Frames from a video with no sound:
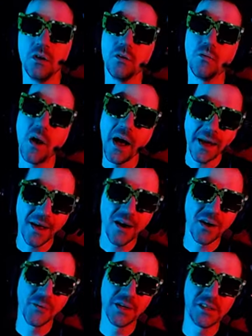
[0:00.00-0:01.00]
Why
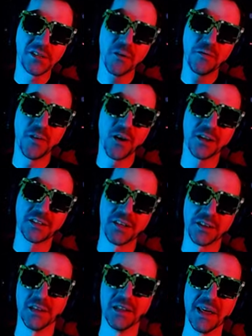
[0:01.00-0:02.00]
are we so far to
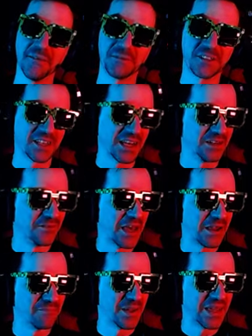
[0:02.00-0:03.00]
the left side of
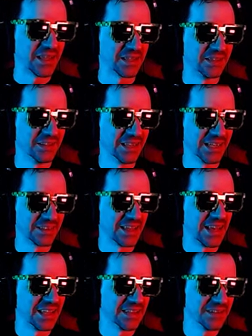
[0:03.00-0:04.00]
that bed like
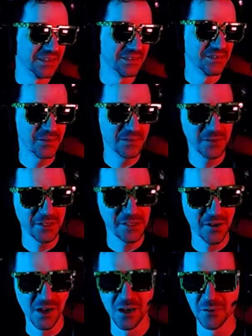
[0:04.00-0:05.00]
that? What What is
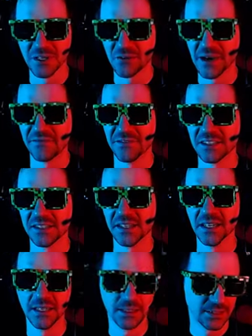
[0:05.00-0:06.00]
going on with the graphics
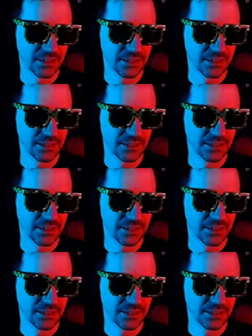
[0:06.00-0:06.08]
there?